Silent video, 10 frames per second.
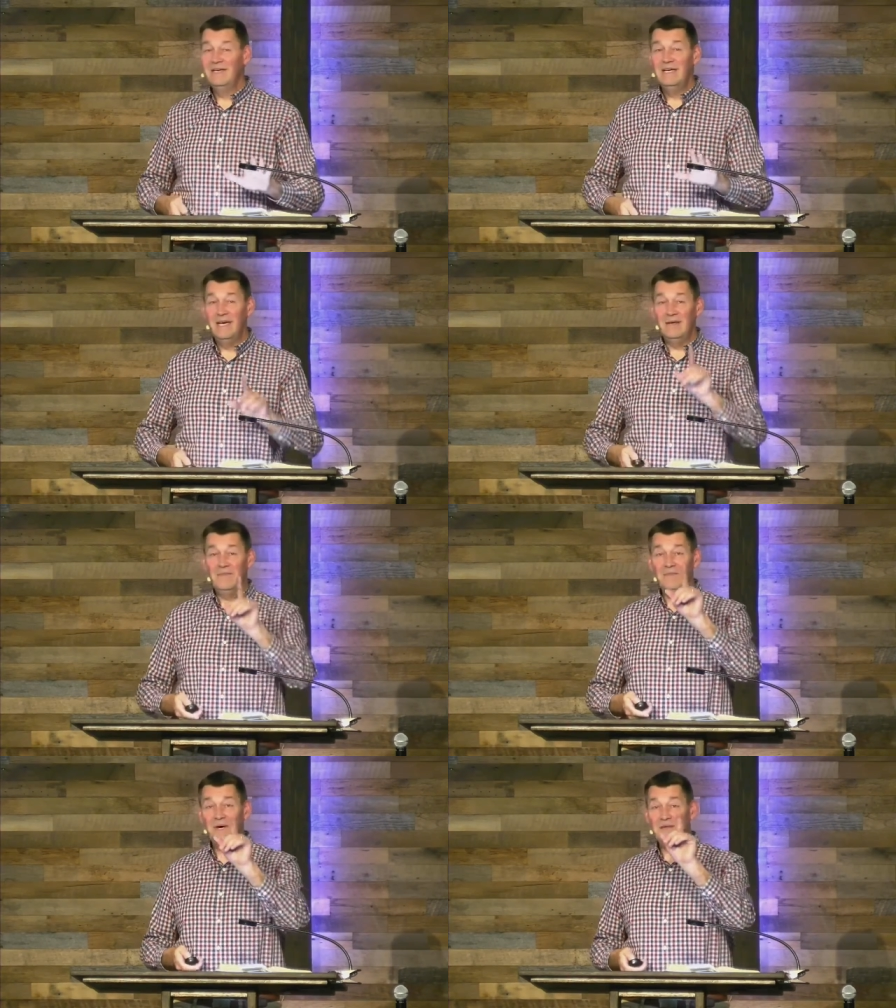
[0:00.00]

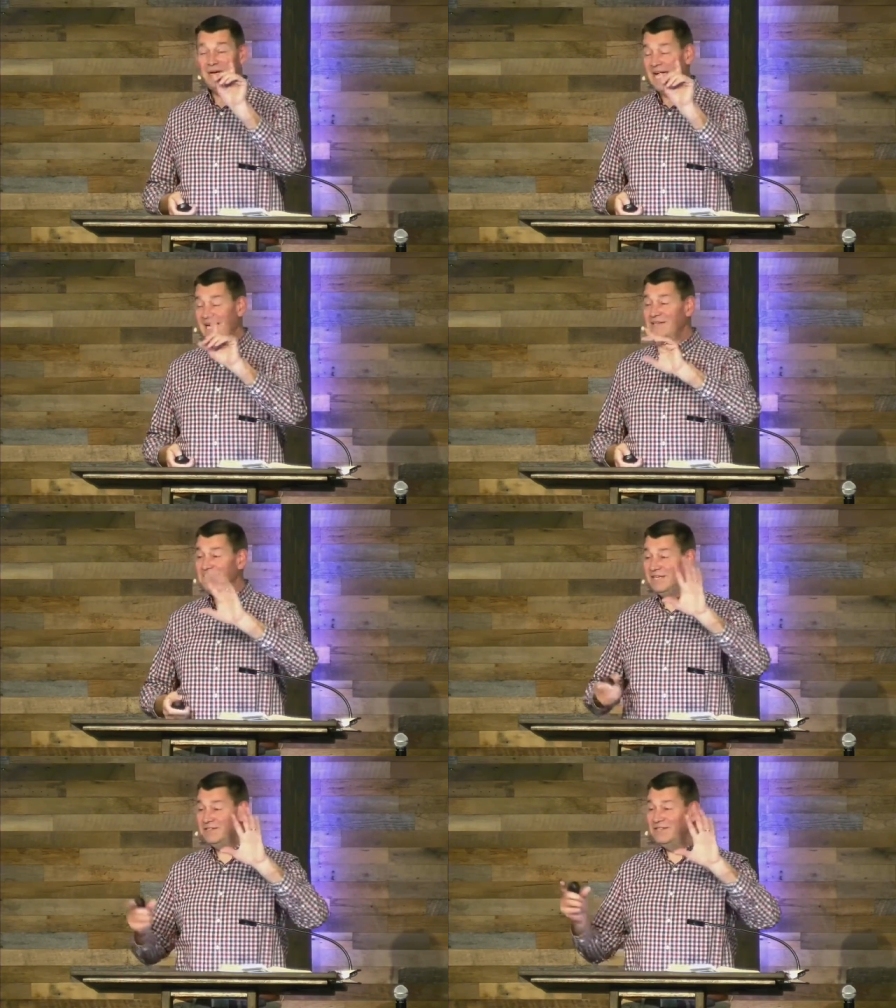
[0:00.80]
Um, by the way, Acts
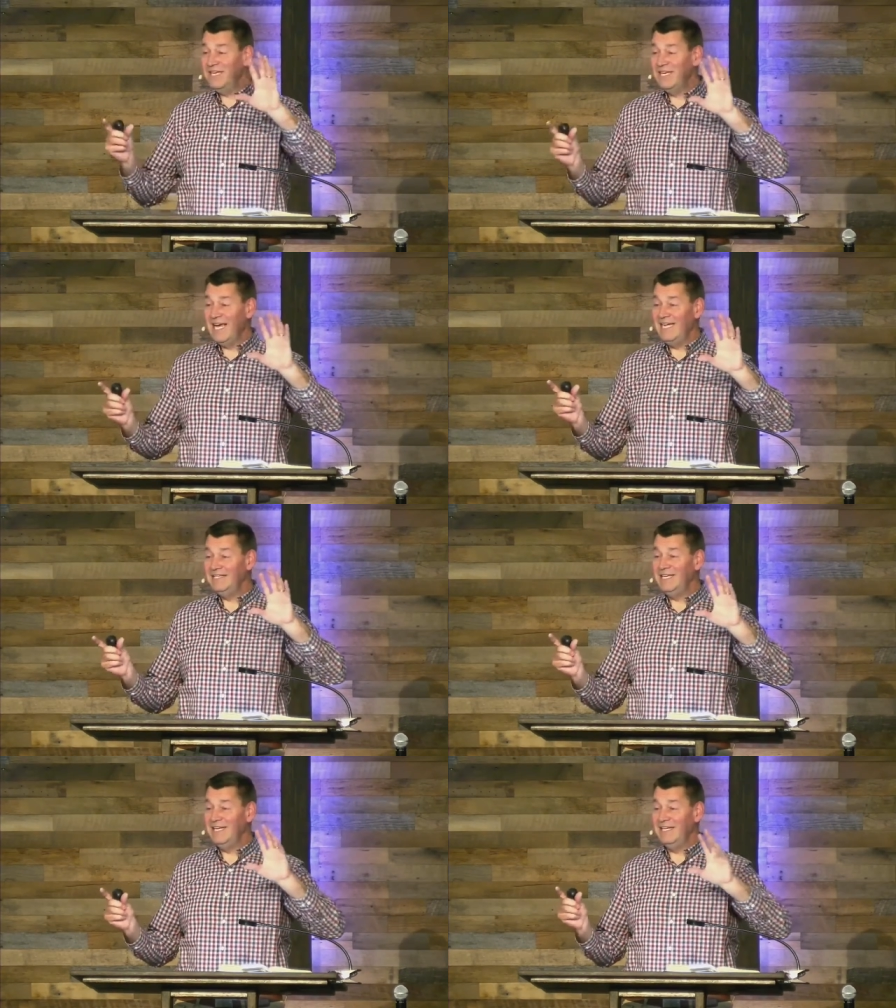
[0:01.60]
16 to
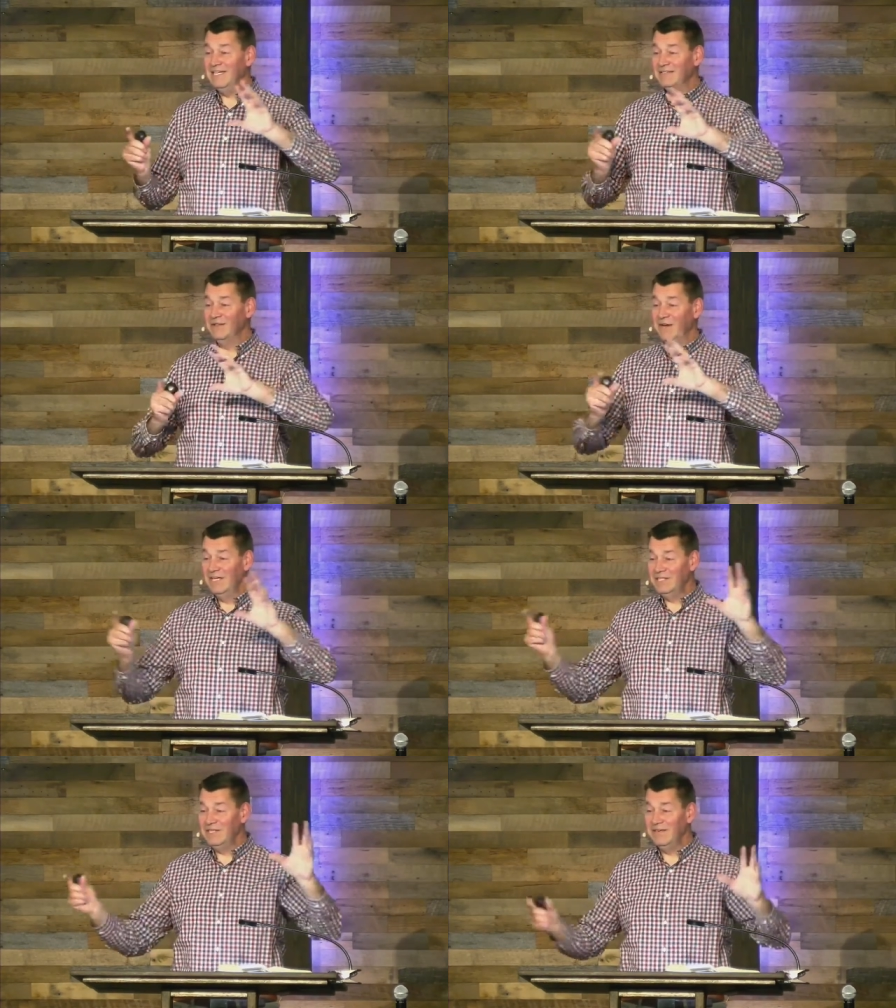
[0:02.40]
18 is the
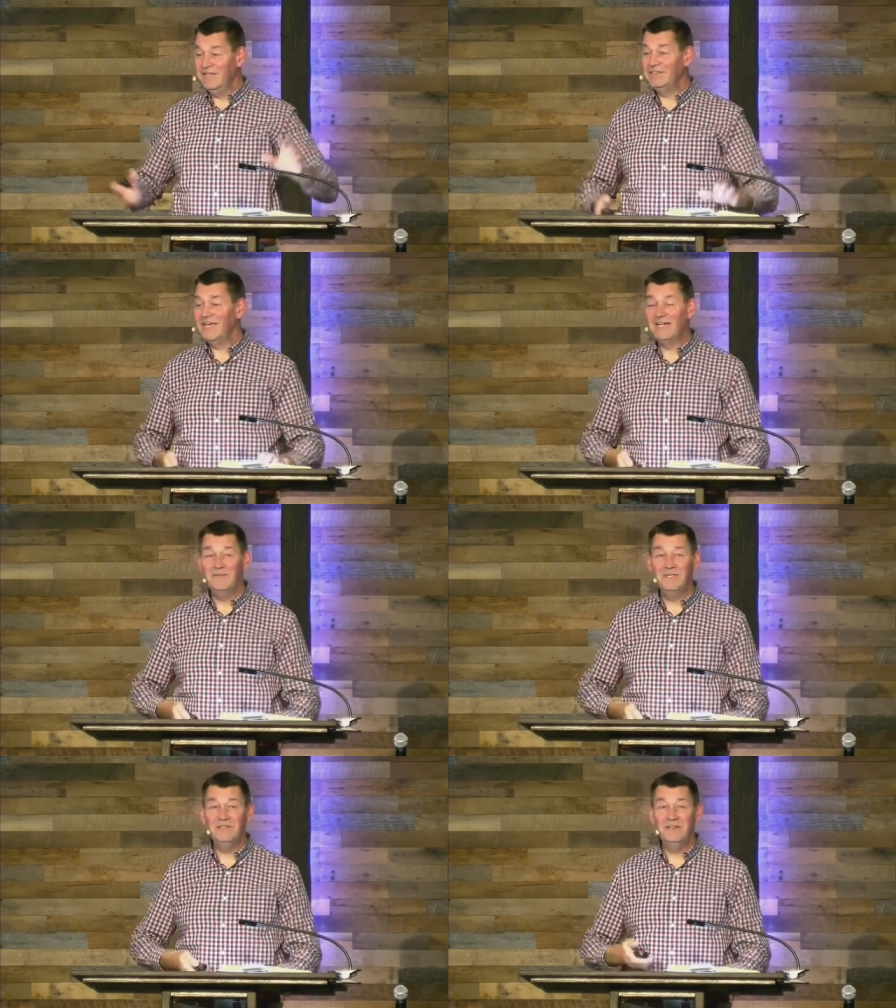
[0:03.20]
launching of the second
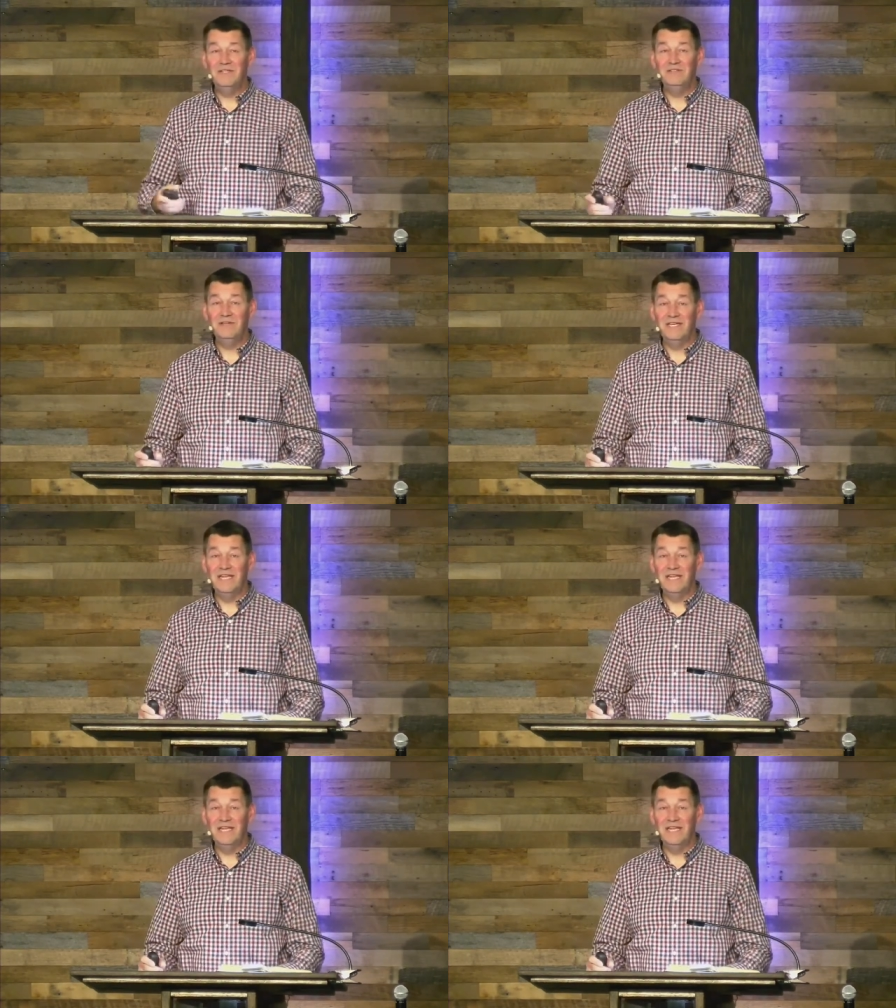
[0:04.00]
missionary journey in